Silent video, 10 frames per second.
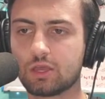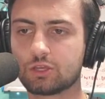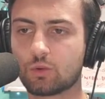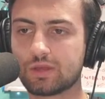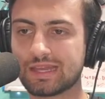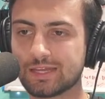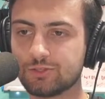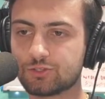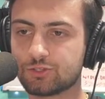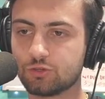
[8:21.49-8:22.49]
going
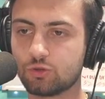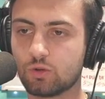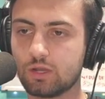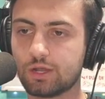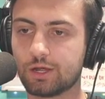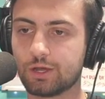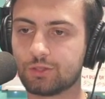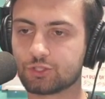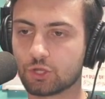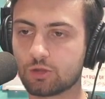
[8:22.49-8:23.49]
into
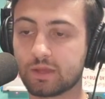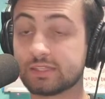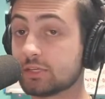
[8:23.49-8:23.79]
the tournament,